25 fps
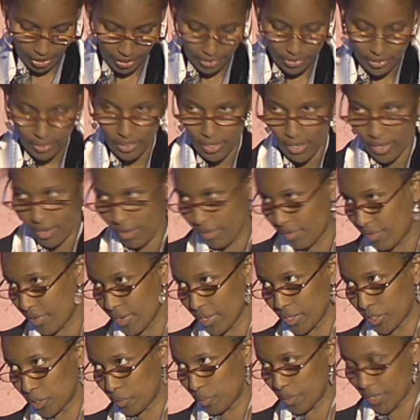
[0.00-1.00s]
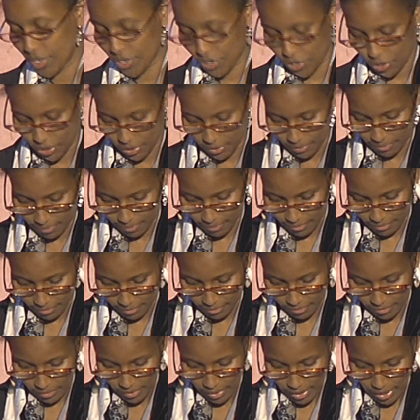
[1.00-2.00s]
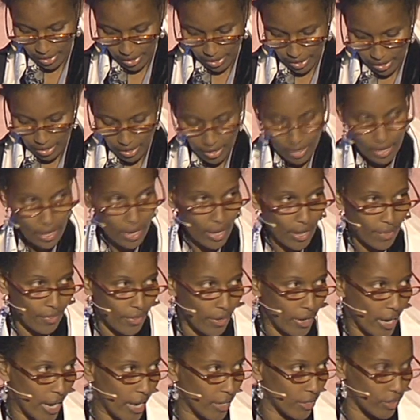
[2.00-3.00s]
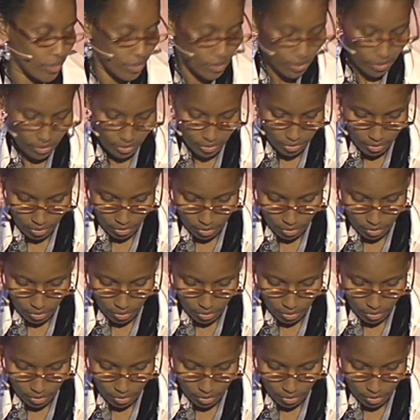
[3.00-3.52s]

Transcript: as free speech and the rights